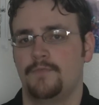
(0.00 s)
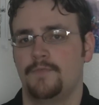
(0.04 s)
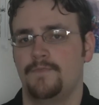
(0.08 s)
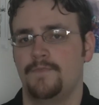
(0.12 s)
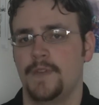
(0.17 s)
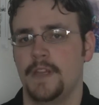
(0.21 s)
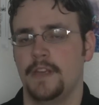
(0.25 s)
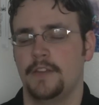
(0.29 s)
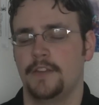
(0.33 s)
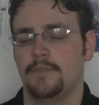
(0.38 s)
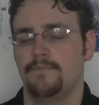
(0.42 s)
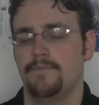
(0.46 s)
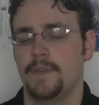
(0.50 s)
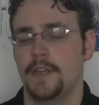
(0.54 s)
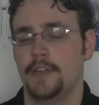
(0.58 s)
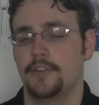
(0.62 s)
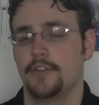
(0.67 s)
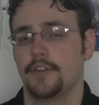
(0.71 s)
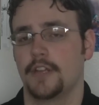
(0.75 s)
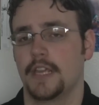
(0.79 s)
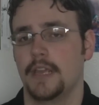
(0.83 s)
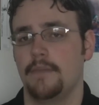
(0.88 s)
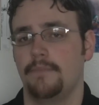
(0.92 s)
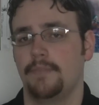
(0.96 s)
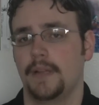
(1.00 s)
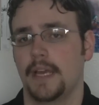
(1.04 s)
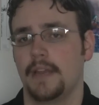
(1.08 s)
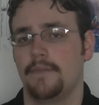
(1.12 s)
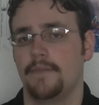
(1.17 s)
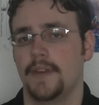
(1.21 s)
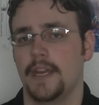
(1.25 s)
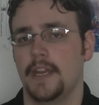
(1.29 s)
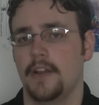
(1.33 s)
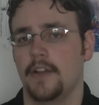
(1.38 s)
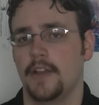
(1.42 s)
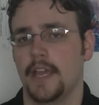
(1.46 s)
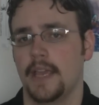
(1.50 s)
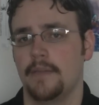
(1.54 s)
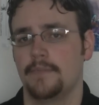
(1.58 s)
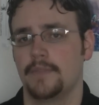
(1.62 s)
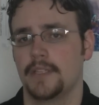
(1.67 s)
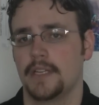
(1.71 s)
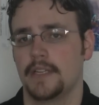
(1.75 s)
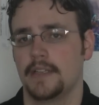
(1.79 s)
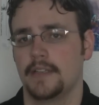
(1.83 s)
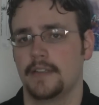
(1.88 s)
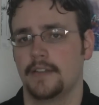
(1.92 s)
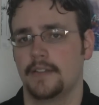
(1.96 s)
be sure to keep playing video
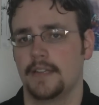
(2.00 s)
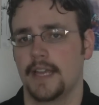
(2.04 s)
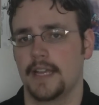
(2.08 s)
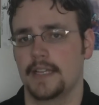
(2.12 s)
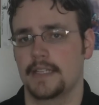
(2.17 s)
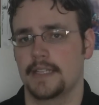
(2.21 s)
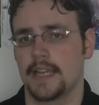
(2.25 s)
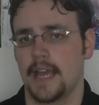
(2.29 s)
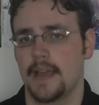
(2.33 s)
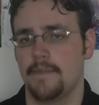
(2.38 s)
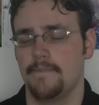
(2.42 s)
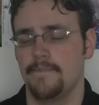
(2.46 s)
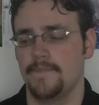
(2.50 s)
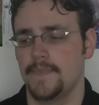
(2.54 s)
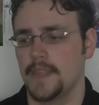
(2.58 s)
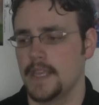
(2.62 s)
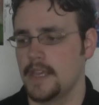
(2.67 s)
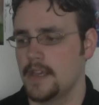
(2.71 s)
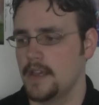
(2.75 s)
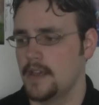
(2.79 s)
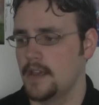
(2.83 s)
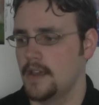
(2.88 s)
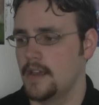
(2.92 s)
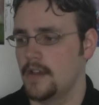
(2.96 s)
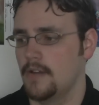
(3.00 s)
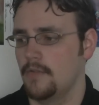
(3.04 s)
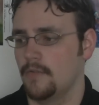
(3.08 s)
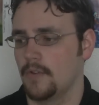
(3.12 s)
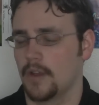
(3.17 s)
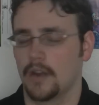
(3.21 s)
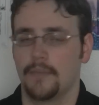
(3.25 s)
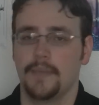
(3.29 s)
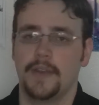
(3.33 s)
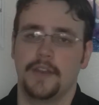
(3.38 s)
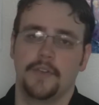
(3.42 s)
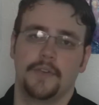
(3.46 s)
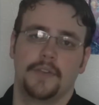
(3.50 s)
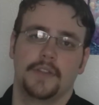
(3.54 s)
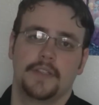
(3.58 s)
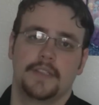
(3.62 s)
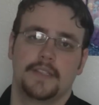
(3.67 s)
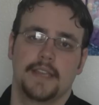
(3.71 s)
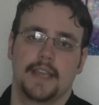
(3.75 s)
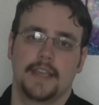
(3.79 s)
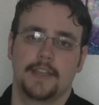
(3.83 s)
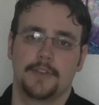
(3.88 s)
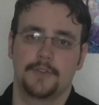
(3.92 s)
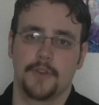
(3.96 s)
games, and until next time, we're going to be doing the
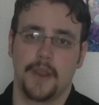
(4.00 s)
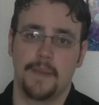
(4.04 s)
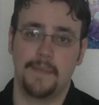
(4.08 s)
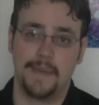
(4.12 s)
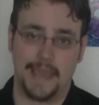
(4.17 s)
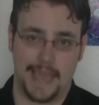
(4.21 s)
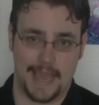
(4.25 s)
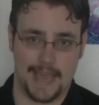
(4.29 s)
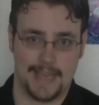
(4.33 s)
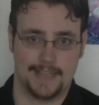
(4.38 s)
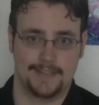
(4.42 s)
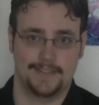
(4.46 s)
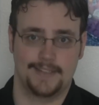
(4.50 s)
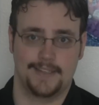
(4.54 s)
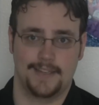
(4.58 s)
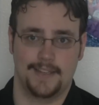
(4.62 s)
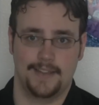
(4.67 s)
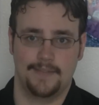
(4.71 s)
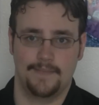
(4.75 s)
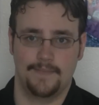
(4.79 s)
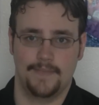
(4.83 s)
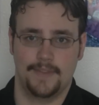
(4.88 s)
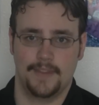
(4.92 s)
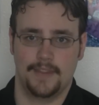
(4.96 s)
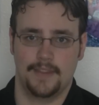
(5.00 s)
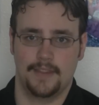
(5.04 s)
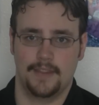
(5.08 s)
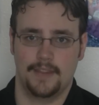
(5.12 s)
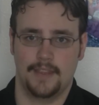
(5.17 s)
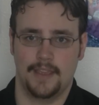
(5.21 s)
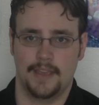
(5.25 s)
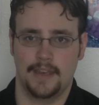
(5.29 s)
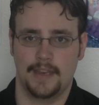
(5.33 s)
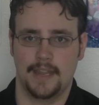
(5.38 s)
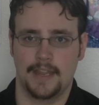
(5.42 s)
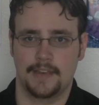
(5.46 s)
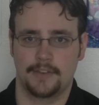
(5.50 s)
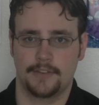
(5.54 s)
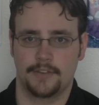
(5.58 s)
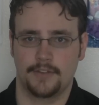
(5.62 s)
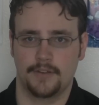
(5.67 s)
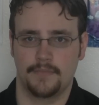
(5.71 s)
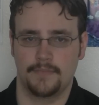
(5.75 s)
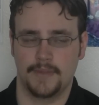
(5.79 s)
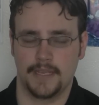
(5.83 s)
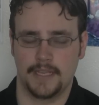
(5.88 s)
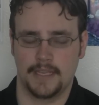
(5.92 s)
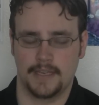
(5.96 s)
Sega Dreamcast, and that
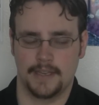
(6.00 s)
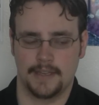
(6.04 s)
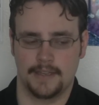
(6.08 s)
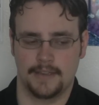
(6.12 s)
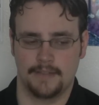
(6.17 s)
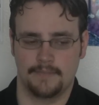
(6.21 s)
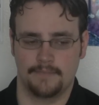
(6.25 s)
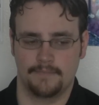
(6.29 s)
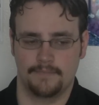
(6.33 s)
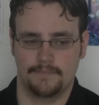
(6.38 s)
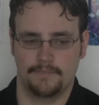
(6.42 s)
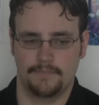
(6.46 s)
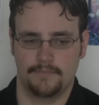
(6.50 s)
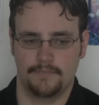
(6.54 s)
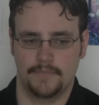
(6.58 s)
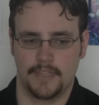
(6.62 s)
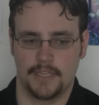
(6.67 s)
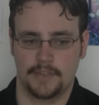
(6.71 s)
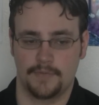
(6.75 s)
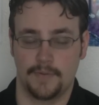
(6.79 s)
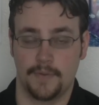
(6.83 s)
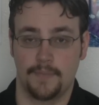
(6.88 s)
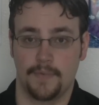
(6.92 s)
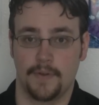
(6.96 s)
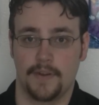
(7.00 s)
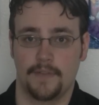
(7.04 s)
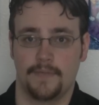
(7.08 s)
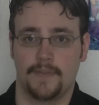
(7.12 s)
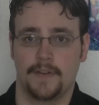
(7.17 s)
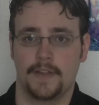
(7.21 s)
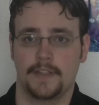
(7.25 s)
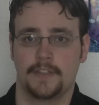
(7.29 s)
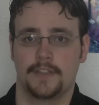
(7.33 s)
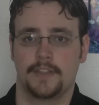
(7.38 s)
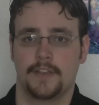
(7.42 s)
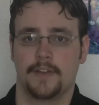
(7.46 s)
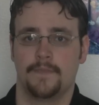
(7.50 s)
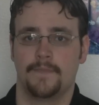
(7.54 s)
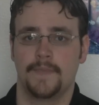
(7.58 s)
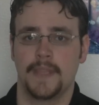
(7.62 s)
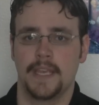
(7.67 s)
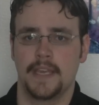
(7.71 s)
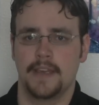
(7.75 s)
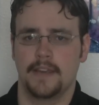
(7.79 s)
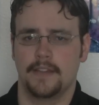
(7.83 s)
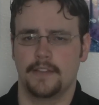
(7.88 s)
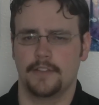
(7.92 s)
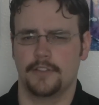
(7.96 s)
should be pretty fun. So
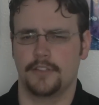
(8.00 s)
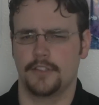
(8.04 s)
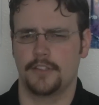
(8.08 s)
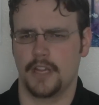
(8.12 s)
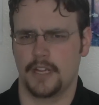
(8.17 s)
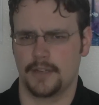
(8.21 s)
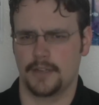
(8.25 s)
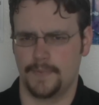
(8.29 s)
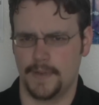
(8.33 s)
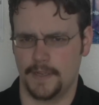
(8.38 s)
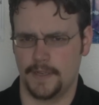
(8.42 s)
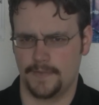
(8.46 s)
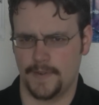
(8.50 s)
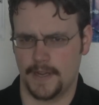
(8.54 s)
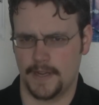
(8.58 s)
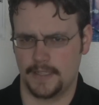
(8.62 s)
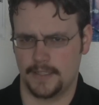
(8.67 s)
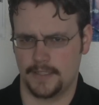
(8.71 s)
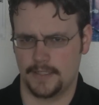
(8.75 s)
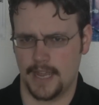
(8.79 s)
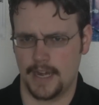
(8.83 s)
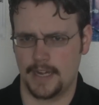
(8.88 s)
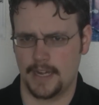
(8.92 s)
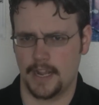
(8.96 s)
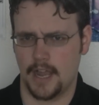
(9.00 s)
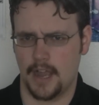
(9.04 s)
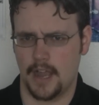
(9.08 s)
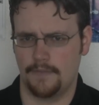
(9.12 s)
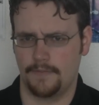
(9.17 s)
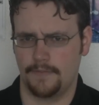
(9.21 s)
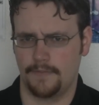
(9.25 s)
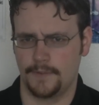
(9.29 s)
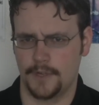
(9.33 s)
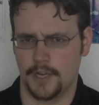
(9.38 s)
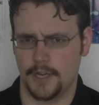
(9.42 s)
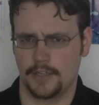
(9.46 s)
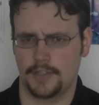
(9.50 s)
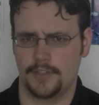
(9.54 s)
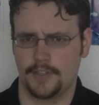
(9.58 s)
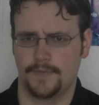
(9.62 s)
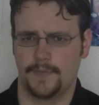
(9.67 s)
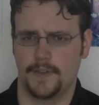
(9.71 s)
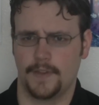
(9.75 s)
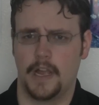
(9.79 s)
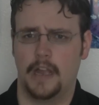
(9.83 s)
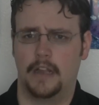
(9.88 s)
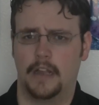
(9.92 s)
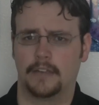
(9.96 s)
this is Josh Beach signing off, Josh's
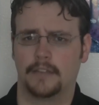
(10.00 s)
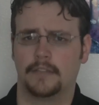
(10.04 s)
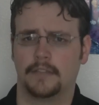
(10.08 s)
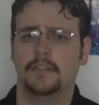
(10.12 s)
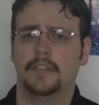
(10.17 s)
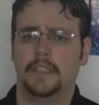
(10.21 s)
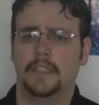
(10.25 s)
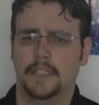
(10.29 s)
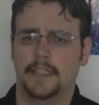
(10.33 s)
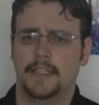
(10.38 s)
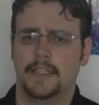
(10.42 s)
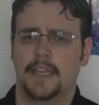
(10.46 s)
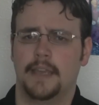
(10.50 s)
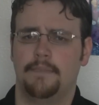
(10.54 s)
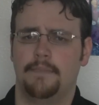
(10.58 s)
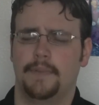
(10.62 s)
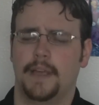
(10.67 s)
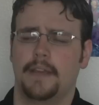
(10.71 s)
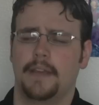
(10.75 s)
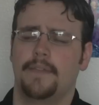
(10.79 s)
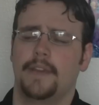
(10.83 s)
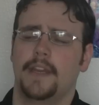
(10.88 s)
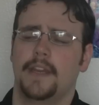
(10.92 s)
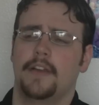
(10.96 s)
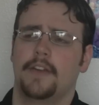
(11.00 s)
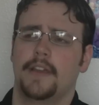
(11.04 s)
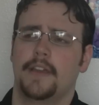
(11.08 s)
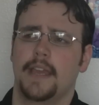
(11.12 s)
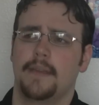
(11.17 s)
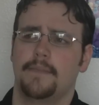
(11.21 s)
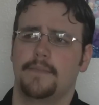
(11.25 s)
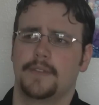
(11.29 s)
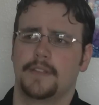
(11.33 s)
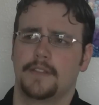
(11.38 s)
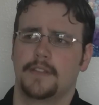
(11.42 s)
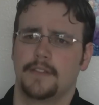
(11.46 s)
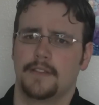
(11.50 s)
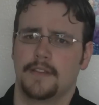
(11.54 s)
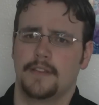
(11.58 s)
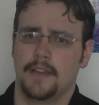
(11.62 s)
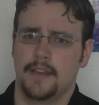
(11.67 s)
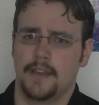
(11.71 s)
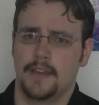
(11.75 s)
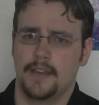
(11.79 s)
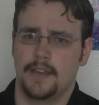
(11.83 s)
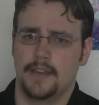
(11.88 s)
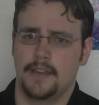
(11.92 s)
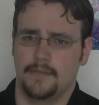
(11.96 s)
vlog. Keep playing video games.
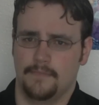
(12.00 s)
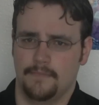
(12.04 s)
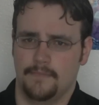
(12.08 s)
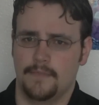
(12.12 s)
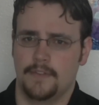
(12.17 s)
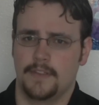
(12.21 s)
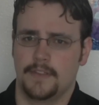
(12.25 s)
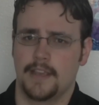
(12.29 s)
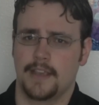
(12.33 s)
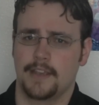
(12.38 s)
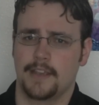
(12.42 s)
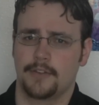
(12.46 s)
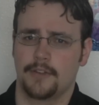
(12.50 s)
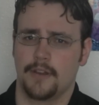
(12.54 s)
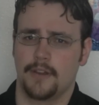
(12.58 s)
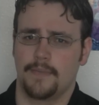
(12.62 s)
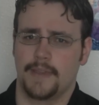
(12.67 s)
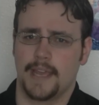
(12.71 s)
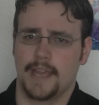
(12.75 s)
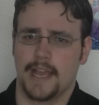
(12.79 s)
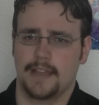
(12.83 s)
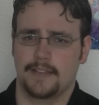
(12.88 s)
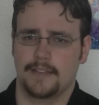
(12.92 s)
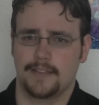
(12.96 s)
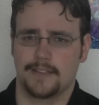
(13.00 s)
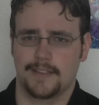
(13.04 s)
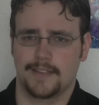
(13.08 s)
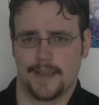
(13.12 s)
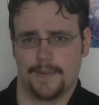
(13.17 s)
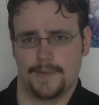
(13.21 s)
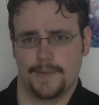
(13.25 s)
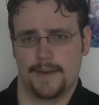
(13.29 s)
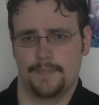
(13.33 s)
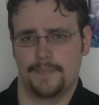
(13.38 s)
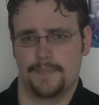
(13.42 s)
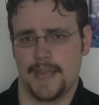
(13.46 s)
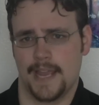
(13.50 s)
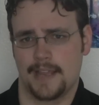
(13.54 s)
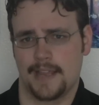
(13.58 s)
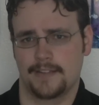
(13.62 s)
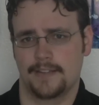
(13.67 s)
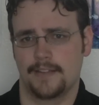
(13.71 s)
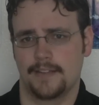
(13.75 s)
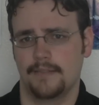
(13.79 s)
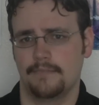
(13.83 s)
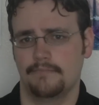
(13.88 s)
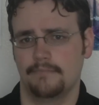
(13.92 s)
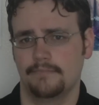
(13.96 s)
Sega Dreamcast is coming up
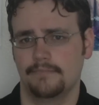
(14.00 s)
next.